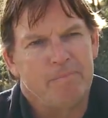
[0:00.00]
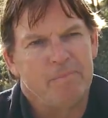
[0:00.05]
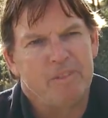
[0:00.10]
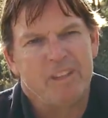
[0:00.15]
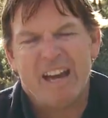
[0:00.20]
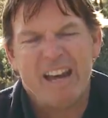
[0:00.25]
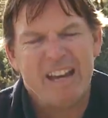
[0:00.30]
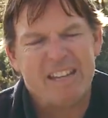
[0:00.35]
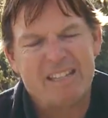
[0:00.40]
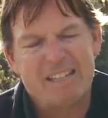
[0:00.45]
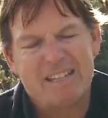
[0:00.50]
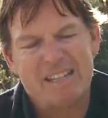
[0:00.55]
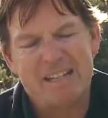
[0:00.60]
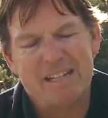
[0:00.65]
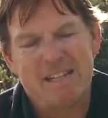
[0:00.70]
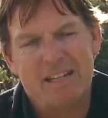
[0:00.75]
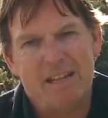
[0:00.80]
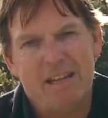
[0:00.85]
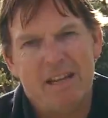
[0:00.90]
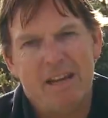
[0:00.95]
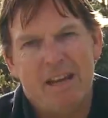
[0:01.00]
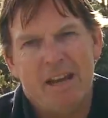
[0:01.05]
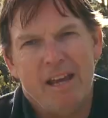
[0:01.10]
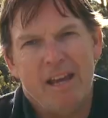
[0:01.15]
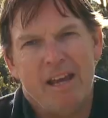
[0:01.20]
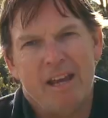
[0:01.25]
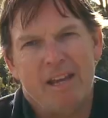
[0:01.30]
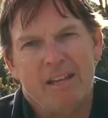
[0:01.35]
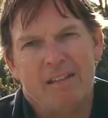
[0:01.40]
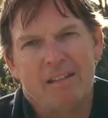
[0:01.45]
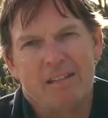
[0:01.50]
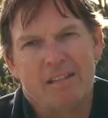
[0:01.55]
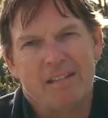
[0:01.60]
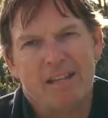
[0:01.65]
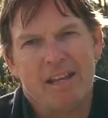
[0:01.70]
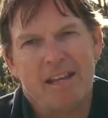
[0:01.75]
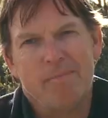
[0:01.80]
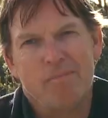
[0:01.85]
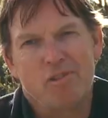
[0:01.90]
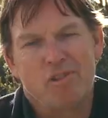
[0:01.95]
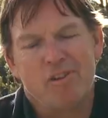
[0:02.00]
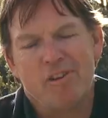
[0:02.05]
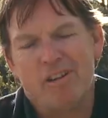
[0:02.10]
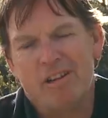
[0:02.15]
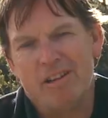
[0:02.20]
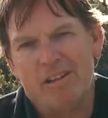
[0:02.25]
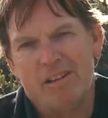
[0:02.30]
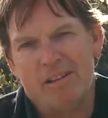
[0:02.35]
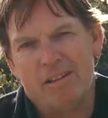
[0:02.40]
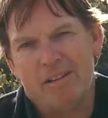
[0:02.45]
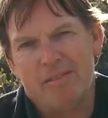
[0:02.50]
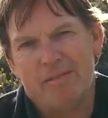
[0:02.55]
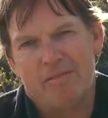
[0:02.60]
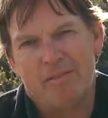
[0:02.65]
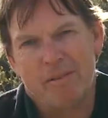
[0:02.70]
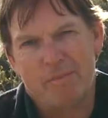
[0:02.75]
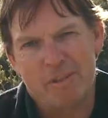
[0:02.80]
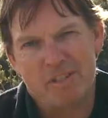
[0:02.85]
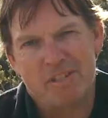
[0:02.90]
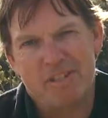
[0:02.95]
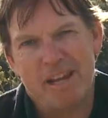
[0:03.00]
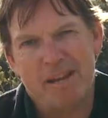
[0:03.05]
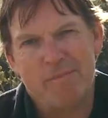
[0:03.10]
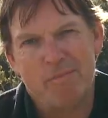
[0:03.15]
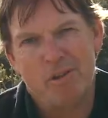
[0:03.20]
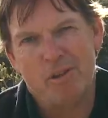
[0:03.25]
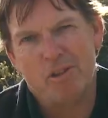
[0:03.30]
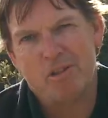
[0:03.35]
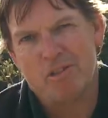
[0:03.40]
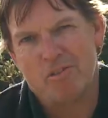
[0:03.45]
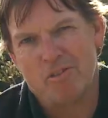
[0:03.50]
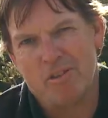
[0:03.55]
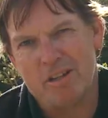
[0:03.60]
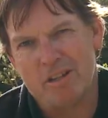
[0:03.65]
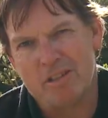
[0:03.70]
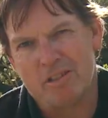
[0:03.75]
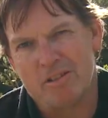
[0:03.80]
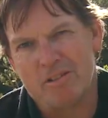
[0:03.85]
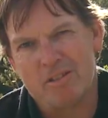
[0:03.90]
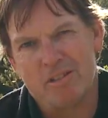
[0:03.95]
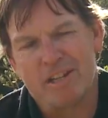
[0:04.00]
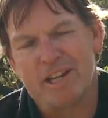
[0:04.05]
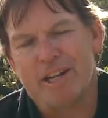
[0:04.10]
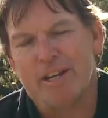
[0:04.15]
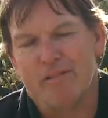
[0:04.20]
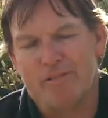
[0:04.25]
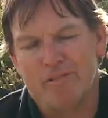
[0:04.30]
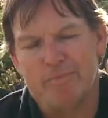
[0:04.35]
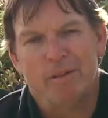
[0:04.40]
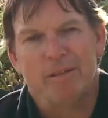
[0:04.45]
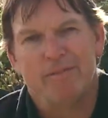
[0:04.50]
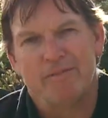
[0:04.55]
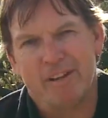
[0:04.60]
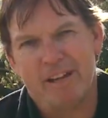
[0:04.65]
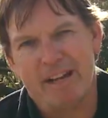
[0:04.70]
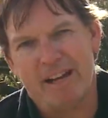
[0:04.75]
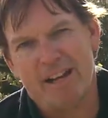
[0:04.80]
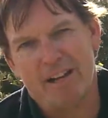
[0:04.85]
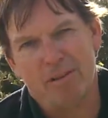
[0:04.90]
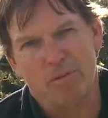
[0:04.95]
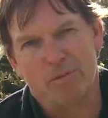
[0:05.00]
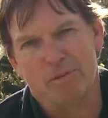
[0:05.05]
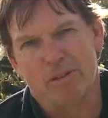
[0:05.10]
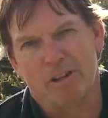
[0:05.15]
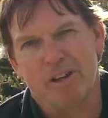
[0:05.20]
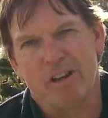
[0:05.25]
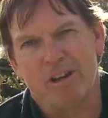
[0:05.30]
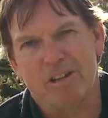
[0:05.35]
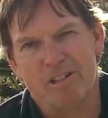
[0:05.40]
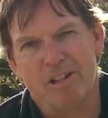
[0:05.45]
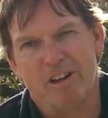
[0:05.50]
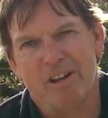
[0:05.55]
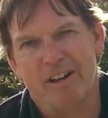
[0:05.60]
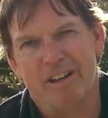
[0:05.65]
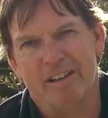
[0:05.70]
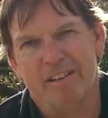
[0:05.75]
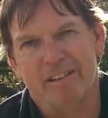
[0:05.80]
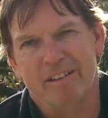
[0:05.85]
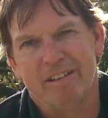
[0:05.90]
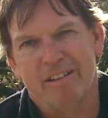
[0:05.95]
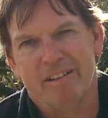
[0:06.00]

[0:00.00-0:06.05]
garden centre, and the same tree from the same nursery is on sale from Invercargill to Kaitaia.